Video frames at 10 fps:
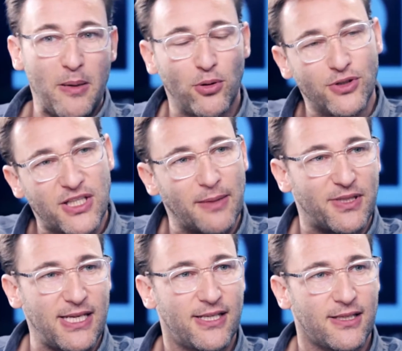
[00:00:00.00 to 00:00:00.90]
people who skip
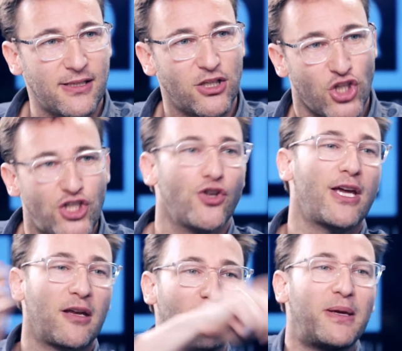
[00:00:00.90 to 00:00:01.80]
seasons just so they
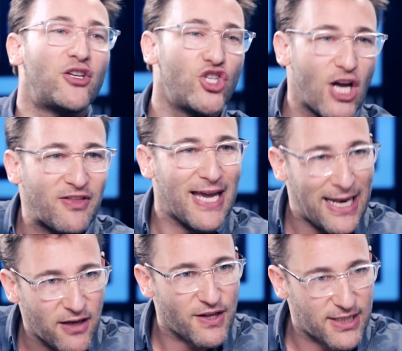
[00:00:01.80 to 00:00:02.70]
can binge at the
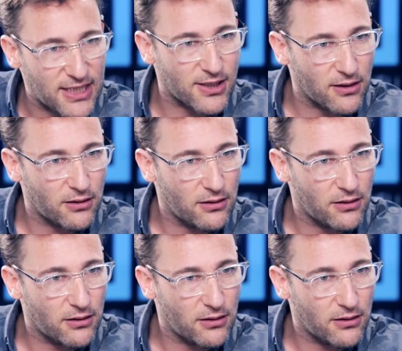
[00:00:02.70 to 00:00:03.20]
end of the season,